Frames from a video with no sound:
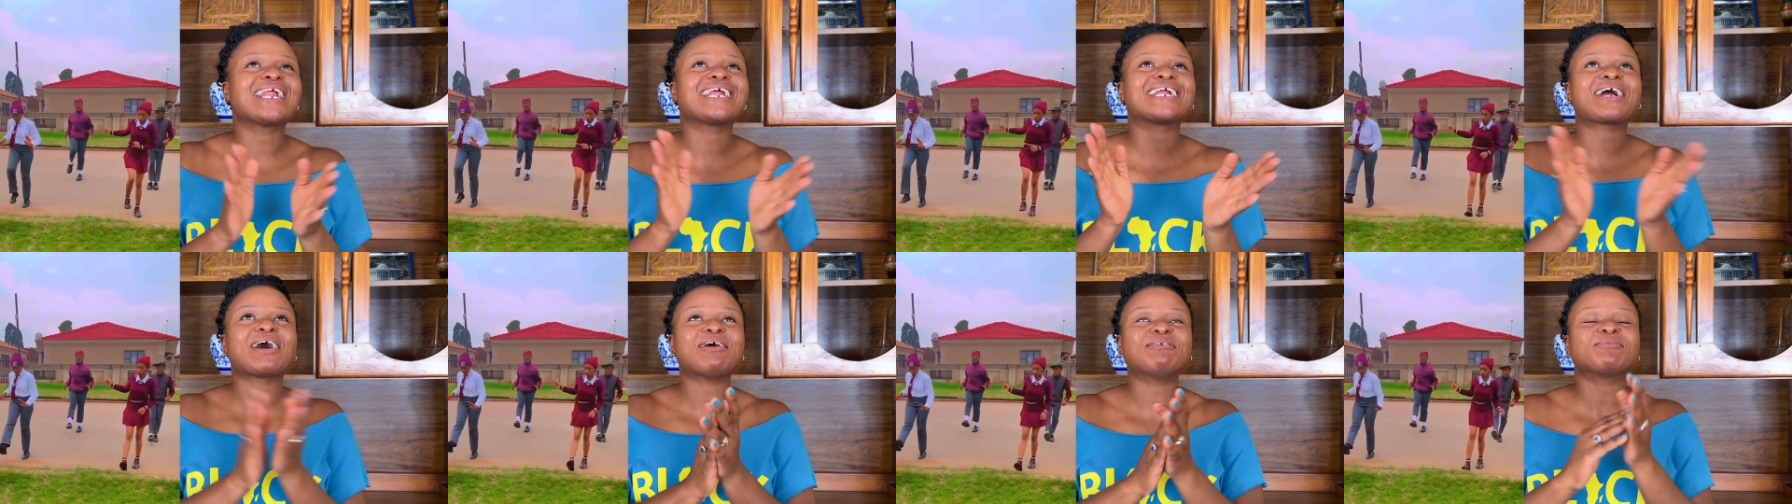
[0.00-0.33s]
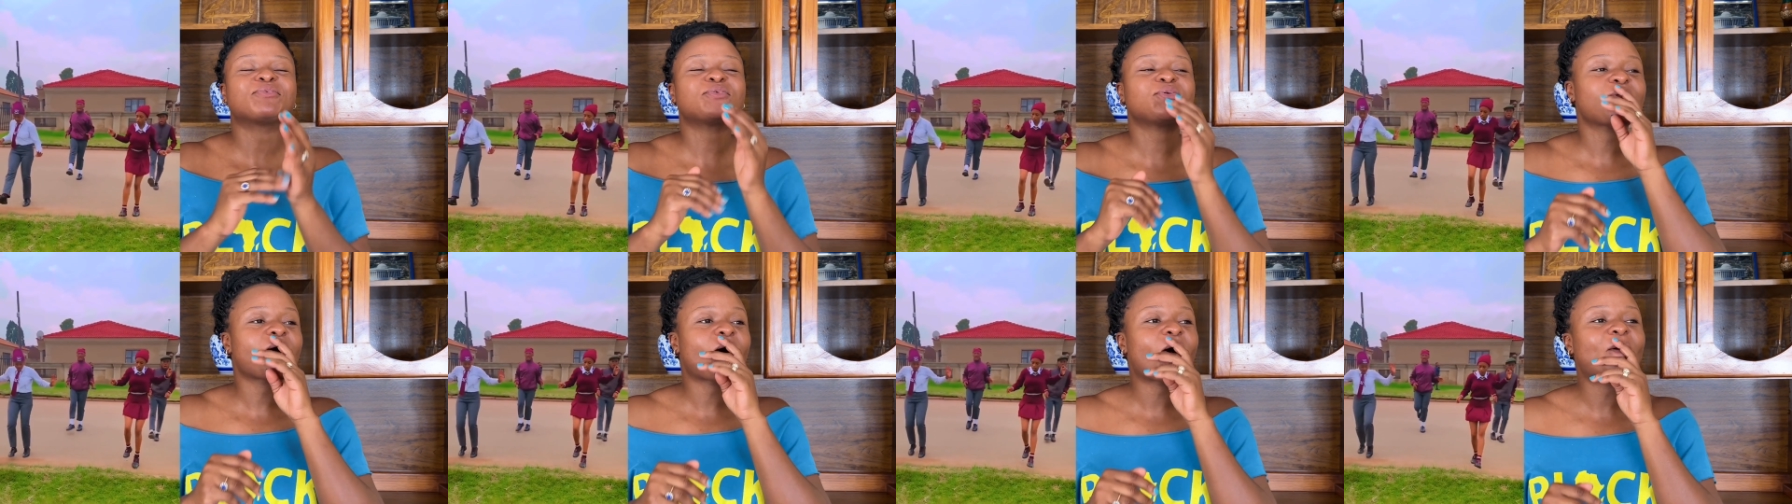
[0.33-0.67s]
it comes,
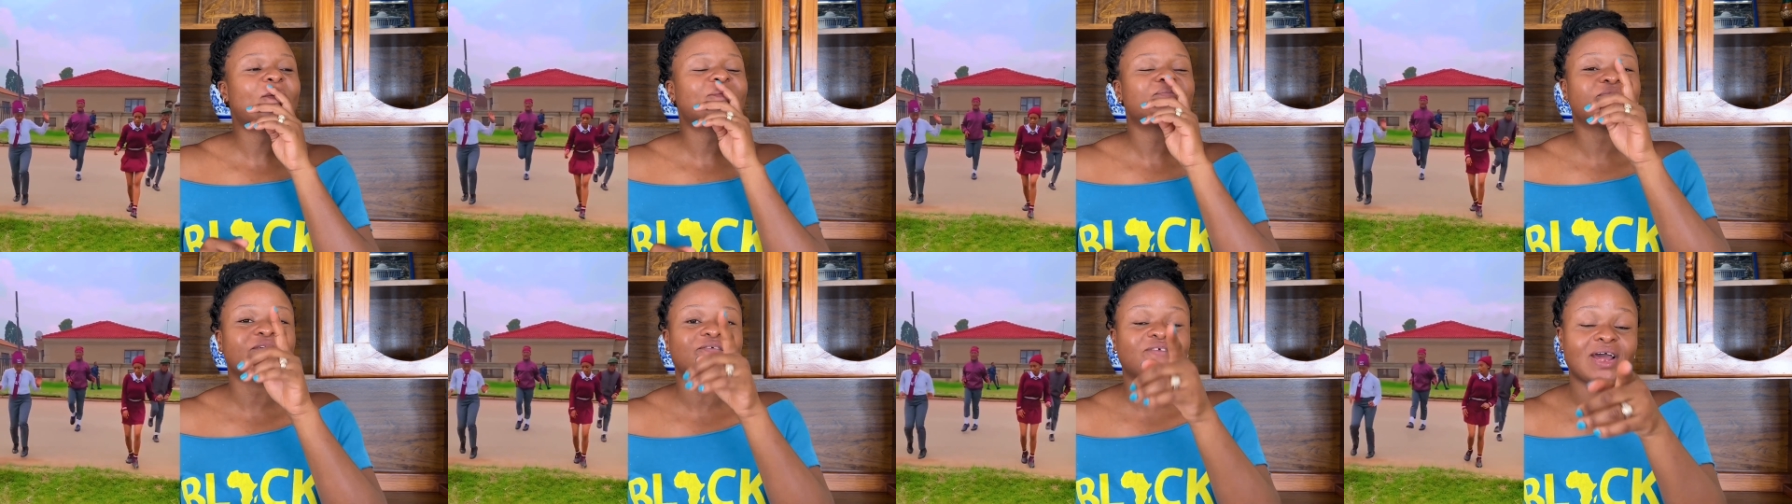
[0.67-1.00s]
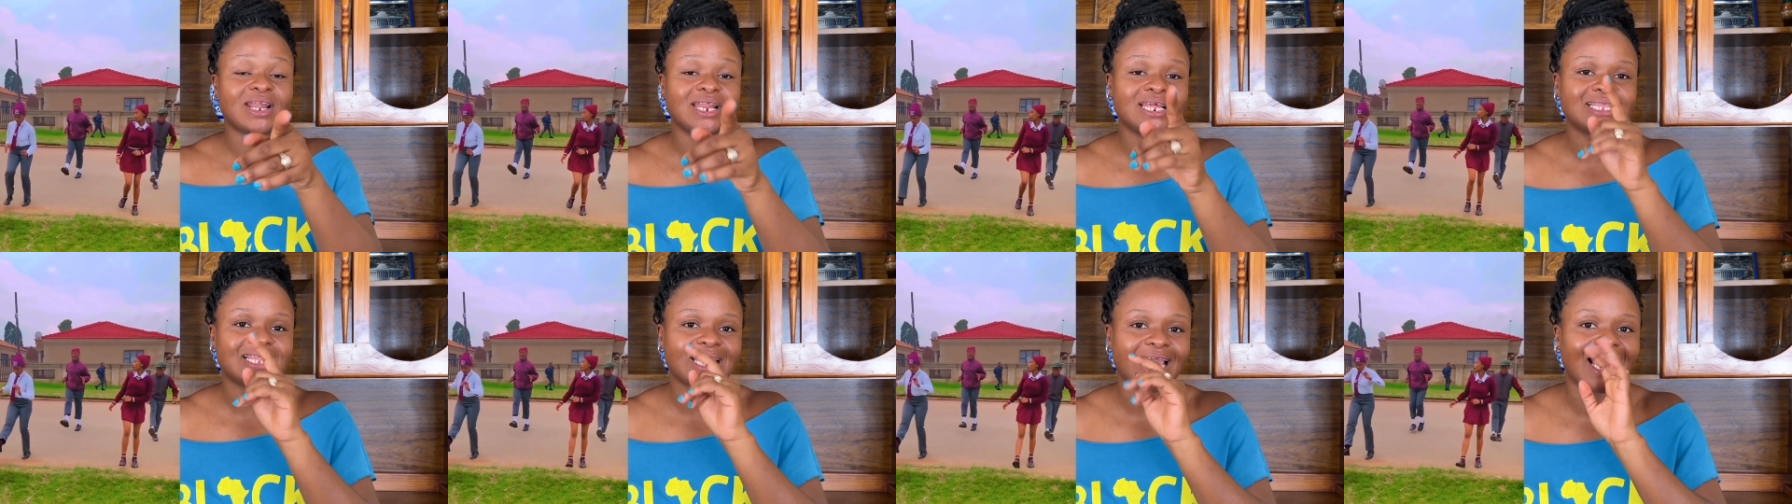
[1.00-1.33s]
you know, the
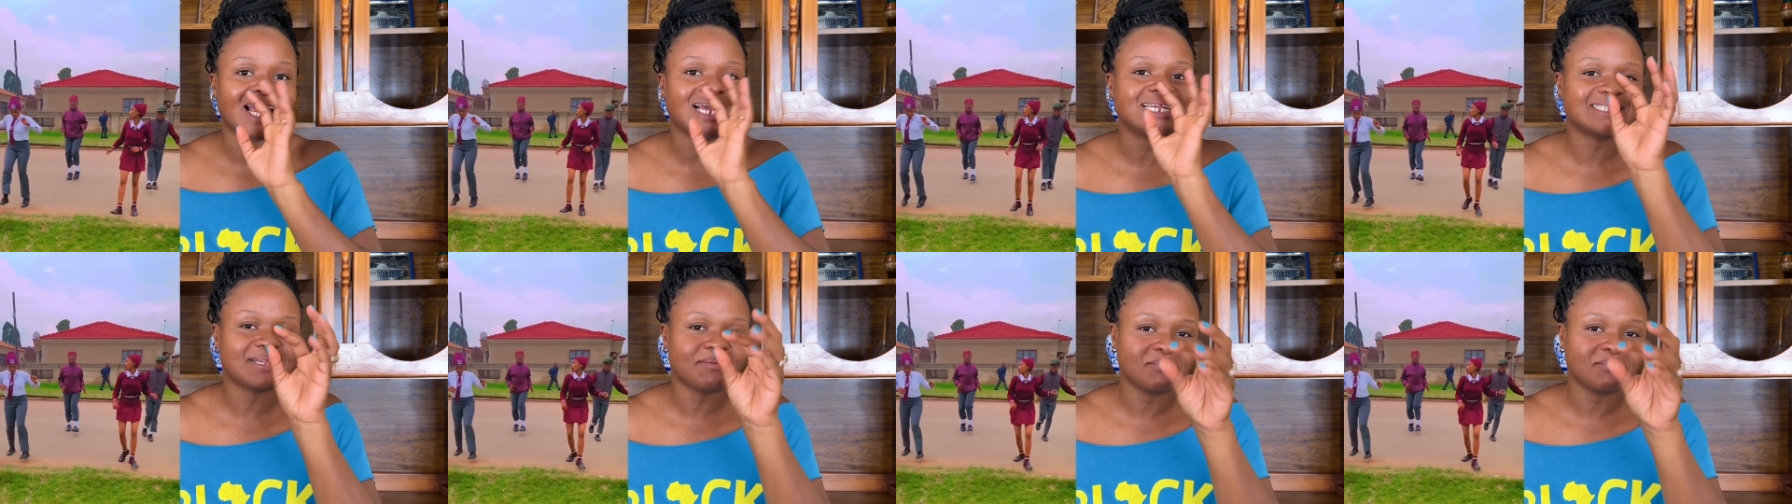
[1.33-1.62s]
funny thing is, let